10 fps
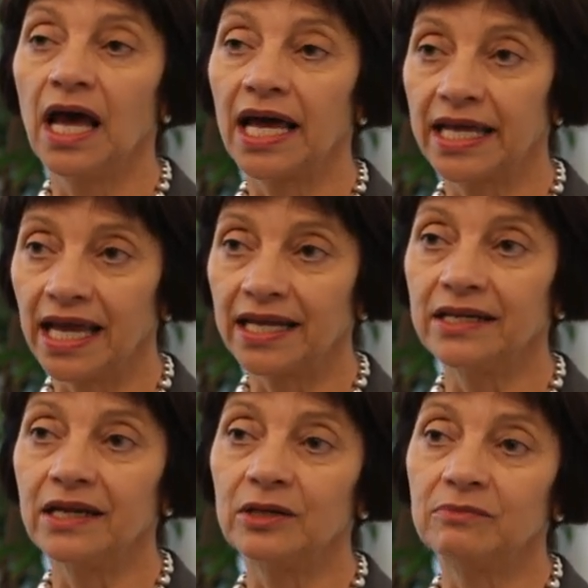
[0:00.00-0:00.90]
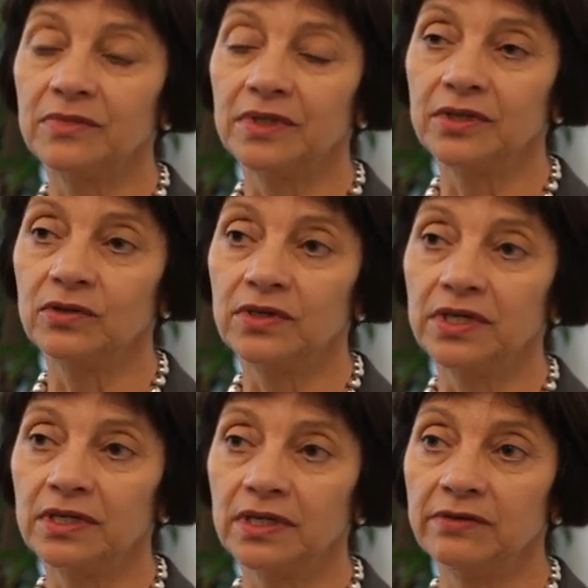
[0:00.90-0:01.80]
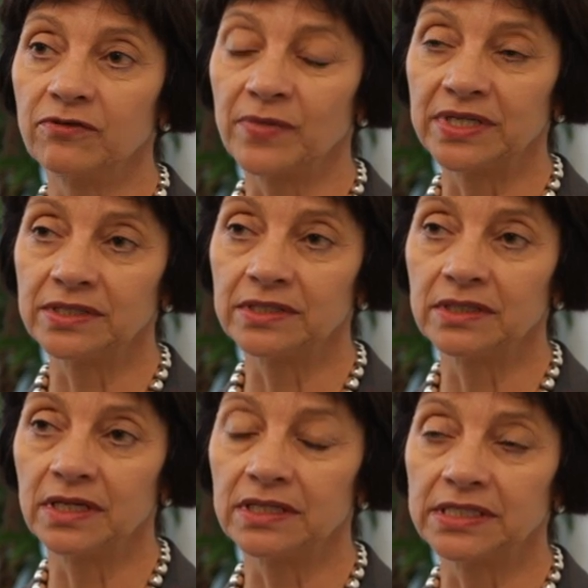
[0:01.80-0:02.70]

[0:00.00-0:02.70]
Again, um, you know, the, an information uh,